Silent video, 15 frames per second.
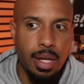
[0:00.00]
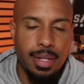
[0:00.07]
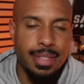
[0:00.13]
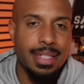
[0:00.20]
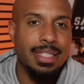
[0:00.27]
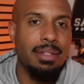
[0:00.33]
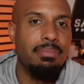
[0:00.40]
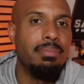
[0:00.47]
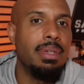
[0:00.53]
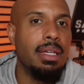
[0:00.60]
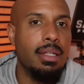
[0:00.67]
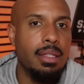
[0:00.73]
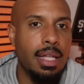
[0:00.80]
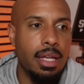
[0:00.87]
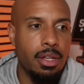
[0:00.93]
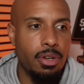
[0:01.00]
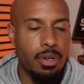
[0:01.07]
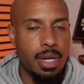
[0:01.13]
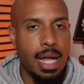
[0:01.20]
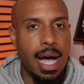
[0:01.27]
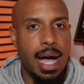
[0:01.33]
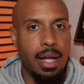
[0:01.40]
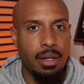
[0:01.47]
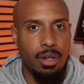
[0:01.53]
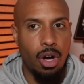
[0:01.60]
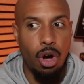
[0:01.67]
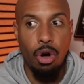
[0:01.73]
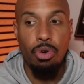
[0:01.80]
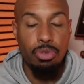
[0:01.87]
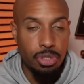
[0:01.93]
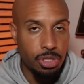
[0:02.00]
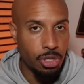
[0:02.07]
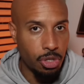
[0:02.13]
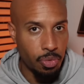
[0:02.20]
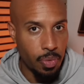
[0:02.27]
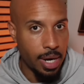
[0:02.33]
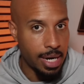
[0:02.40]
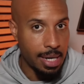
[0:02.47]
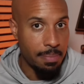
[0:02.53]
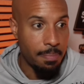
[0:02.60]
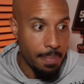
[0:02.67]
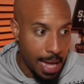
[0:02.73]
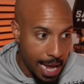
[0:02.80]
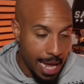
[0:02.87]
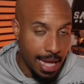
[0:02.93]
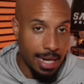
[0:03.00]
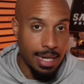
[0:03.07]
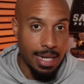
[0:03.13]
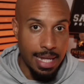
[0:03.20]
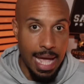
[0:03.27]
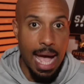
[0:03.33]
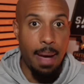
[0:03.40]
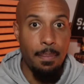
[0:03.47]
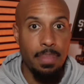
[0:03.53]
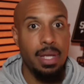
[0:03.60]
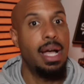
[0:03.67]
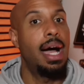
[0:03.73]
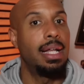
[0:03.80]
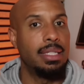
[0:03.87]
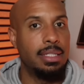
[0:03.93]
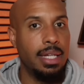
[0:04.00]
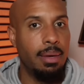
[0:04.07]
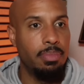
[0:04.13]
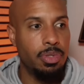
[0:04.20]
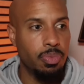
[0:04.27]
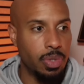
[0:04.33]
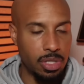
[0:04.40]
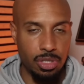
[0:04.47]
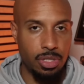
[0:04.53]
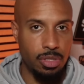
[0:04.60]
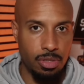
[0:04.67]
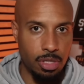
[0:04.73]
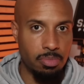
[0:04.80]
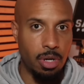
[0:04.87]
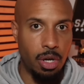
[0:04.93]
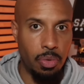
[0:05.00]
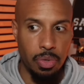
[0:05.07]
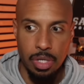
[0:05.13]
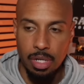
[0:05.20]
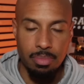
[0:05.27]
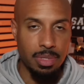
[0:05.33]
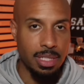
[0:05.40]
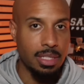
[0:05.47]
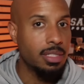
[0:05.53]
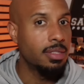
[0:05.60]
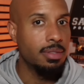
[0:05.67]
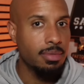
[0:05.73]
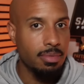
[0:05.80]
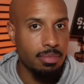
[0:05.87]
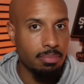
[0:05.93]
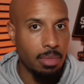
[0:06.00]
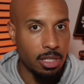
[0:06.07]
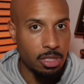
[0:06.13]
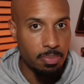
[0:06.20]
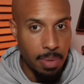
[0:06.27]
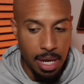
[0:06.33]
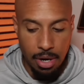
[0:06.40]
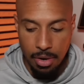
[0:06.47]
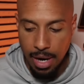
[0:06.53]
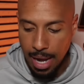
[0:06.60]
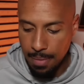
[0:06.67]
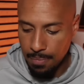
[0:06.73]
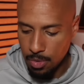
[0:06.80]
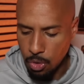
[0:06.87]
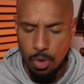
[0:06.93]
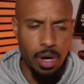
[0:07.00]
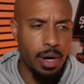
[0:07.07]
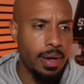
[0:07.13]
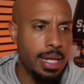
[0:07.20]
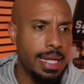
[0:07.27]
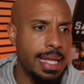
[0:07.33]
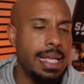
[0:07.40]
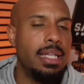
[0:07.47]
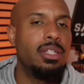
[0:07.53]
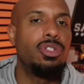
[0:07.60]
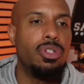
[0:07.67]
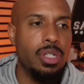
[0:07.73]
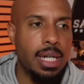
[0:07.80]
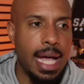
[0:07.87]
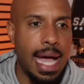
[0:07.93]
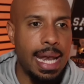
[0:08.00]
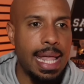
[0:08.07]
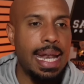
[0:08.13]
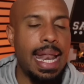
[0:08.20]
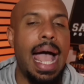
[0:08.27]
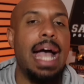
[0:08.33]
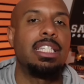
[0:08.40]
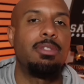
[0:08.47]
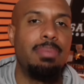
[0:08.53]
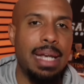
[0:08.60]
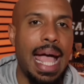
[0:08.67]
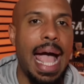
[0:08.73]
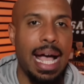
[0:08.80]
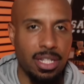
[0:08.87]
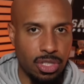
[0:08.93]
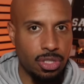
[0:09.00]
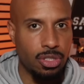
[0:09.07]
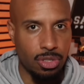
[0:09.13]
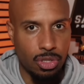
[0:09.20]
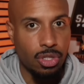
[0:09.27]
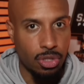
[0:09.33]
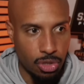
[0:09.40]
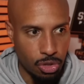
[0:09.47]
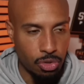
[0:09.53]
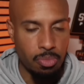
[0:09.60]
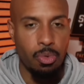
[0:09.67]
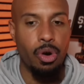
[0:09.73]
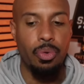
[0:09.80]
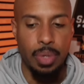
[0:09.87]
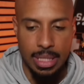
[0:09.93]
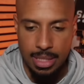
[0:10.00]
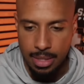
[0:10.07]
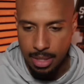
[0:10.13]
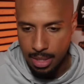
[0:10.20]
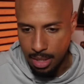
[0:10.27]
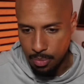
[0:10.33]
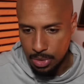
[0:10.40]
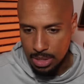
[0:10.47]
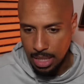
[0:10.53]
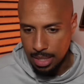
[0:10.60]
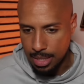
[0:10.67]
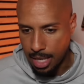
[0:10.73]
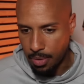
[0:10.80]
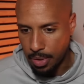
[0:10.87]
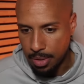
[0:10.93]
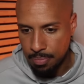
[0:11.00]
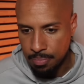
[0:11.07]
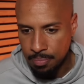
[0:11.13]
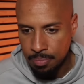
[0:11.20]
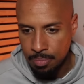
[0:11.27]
It doesn't mean that you're not also running man gap concepts, which Jamaal Williams is much better at, or is good at and has been asked to do more recently. Let me say it that way.